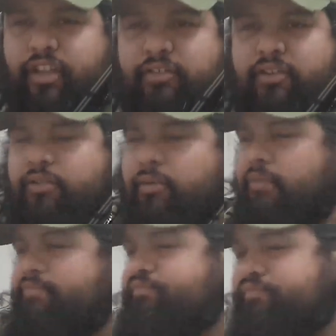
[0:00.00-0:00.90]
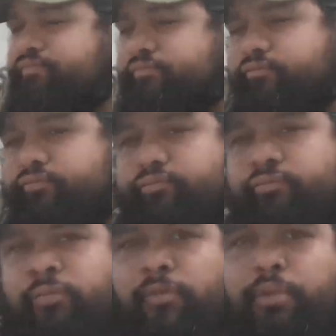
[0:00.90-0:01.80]
excuse me.
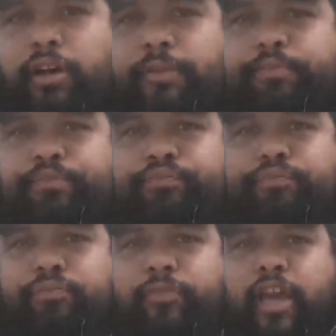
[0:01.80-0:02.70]
But,